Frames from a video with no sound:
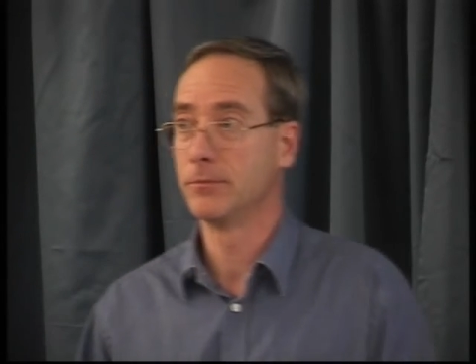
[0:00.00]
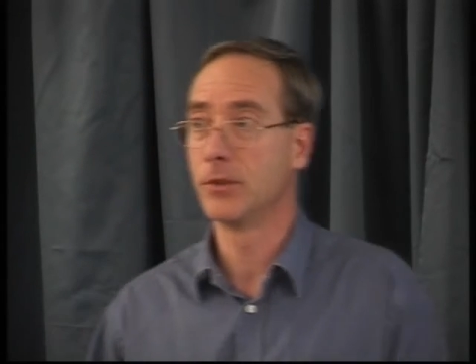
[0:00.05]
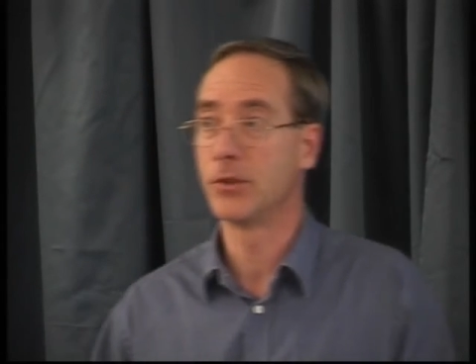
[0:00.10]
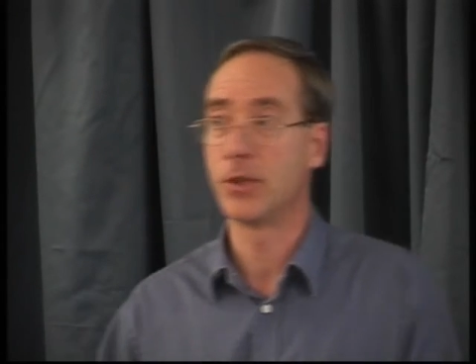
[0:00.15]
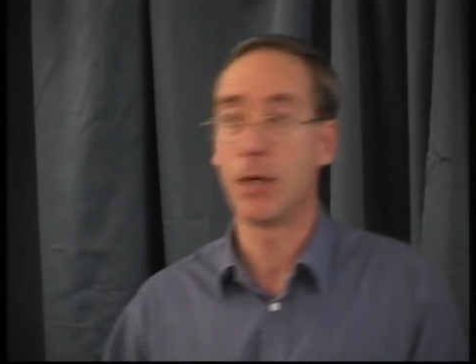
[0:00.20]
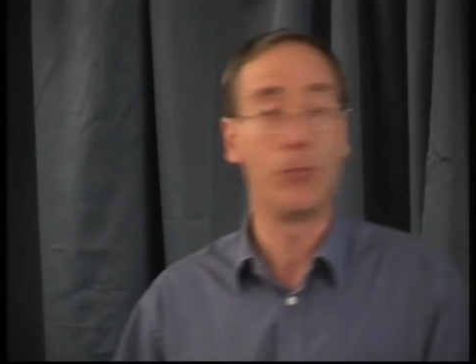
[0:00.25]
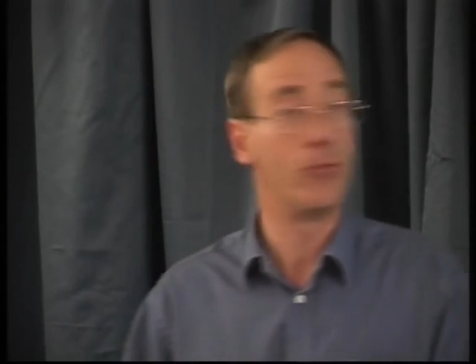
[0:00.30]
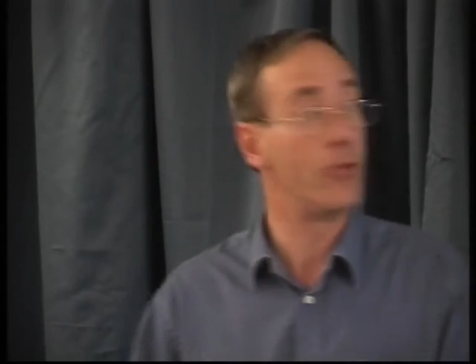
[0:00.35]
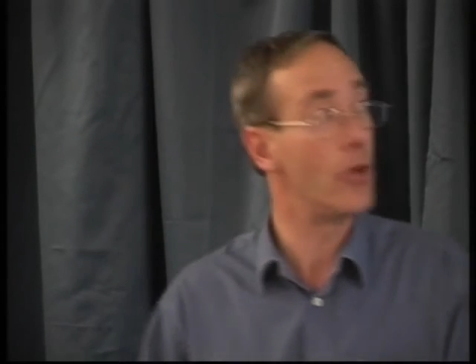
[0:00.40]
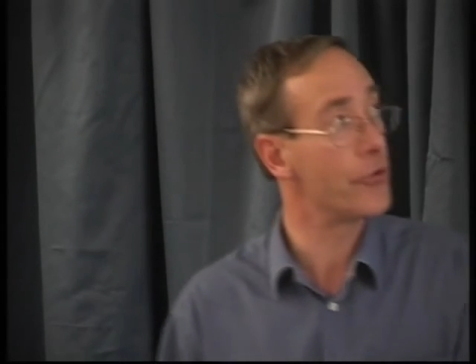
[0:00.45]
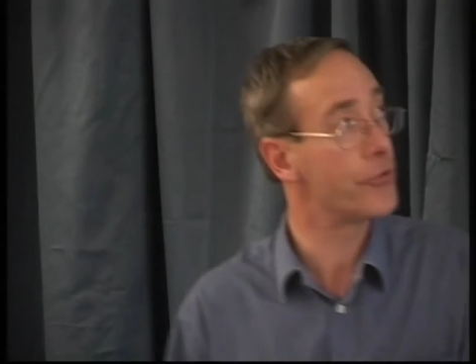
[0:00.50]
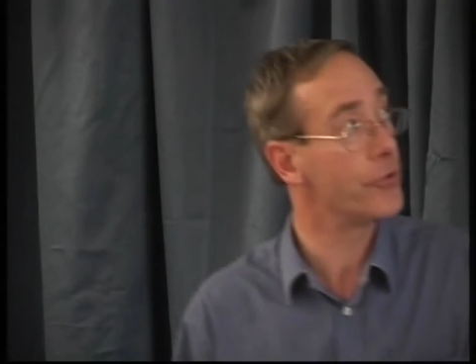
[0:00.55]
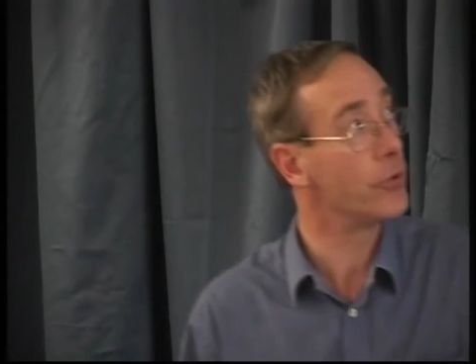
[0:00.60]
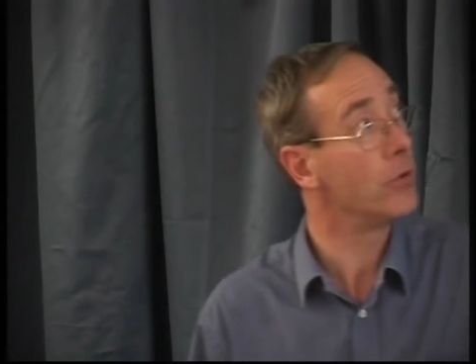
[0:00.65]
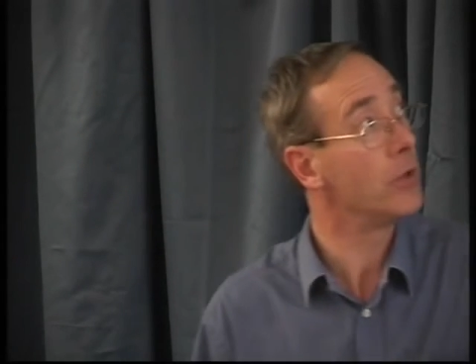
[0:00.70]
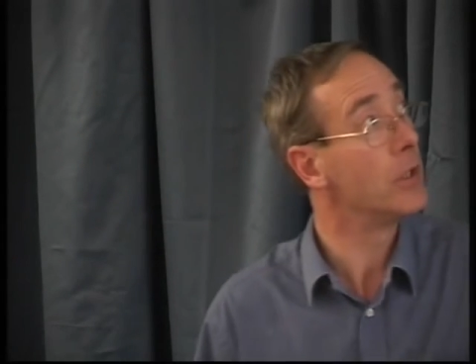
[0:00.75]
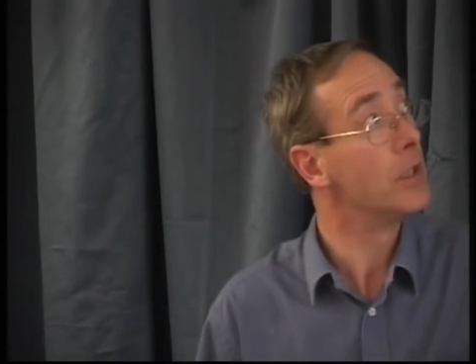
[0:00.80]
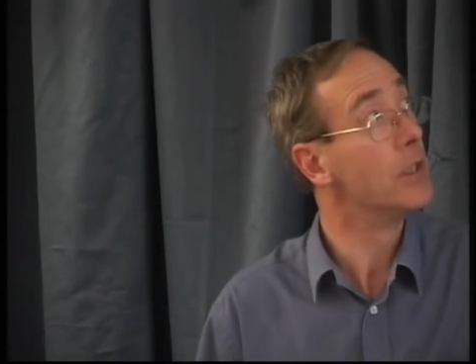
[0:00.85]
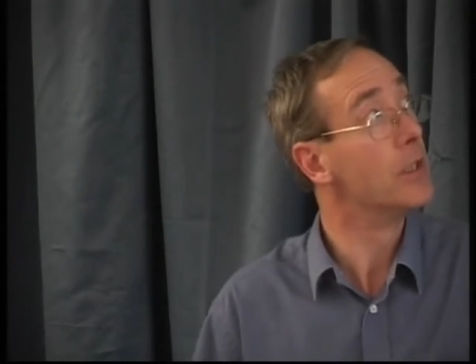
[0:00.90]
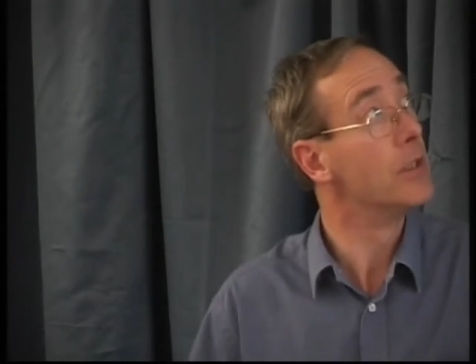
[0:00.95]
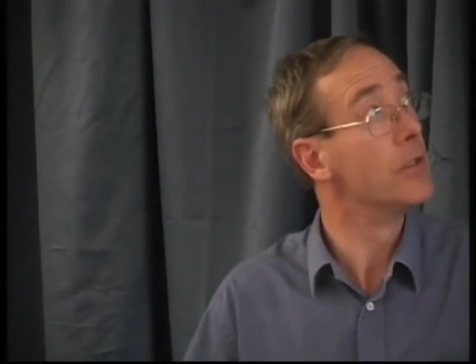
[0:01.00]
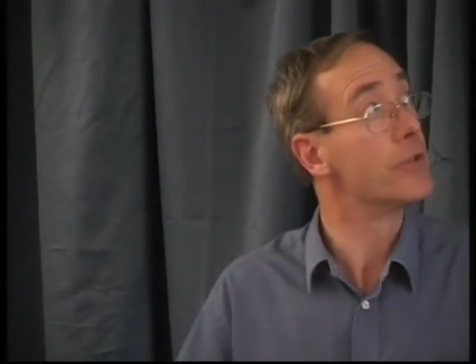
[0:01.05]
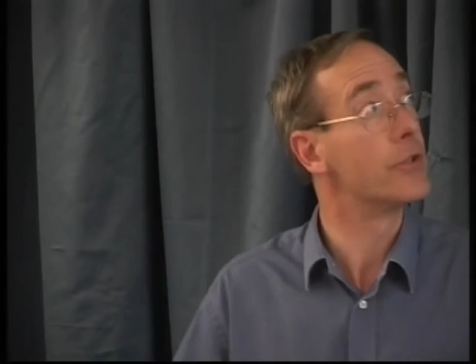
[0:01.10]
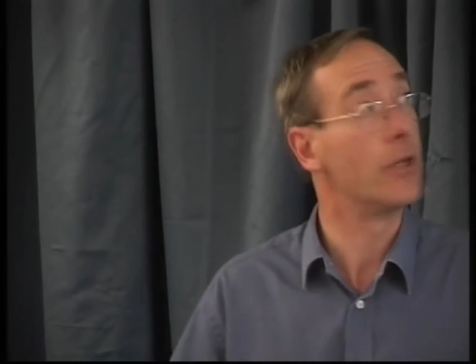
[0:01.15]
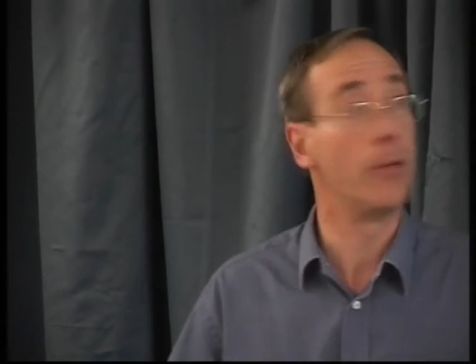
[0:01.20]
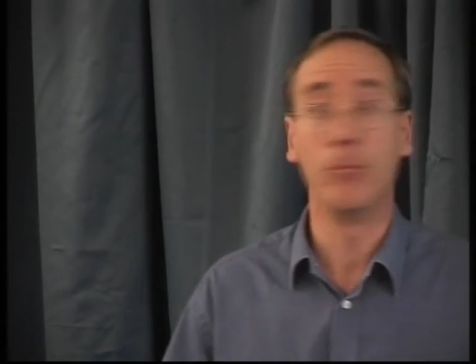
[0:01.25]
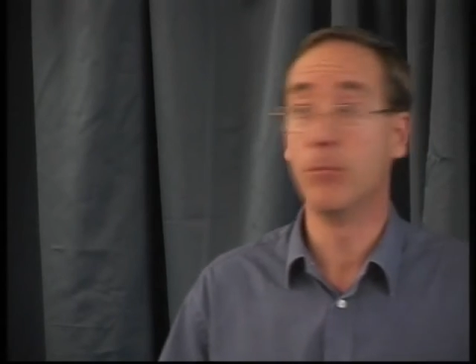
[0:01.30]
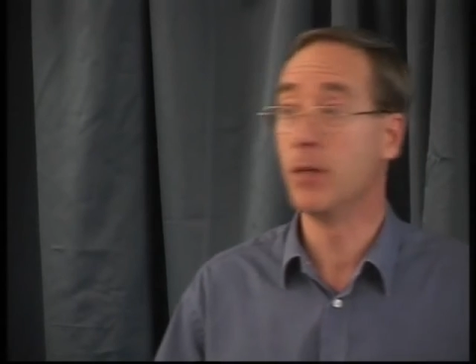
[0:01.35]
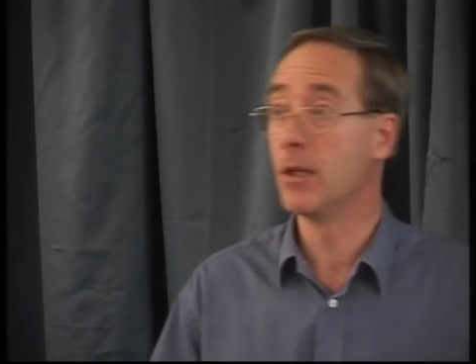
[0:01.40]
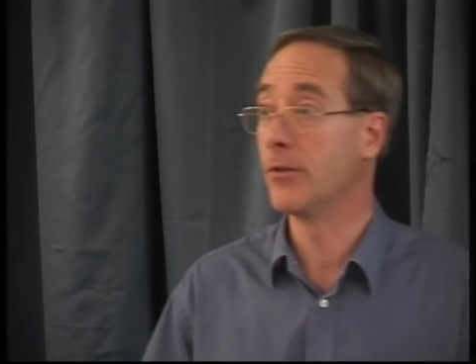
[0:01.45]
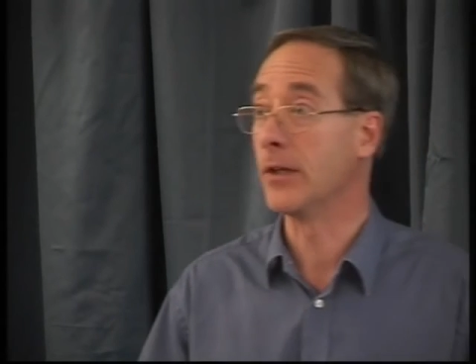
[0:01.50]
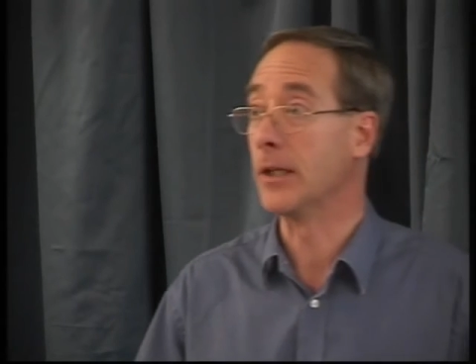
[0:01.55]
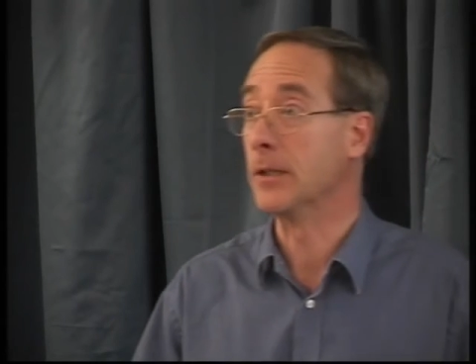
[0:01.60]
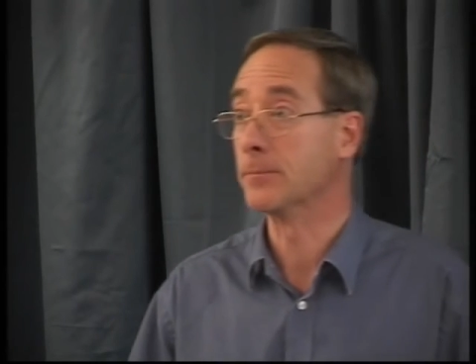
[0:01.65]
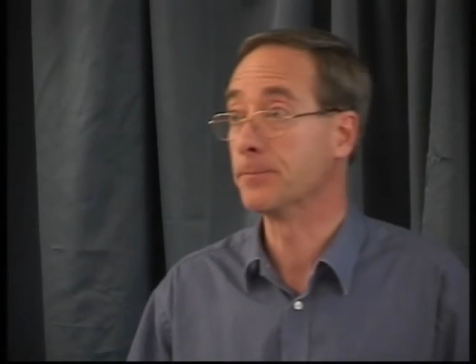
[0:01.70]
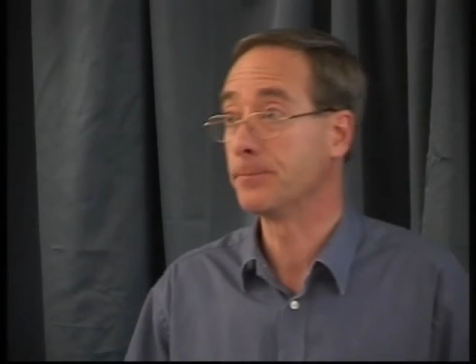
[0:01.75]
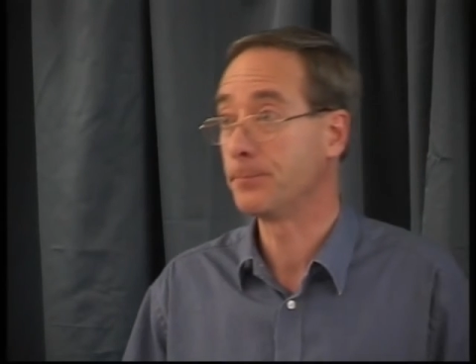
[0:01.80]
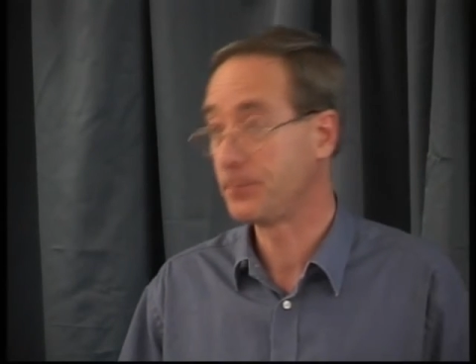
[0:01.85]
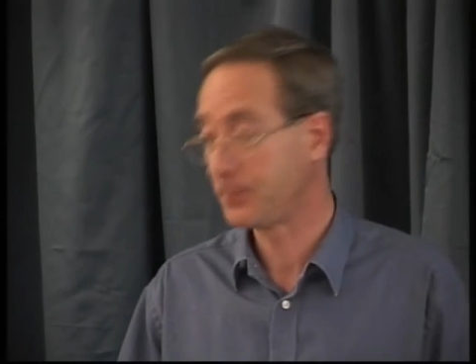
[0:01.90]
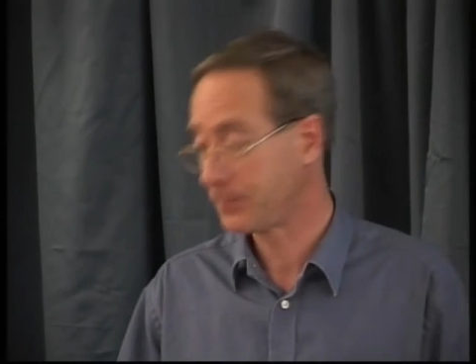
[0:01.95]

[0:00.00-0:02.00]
some fossil, some living,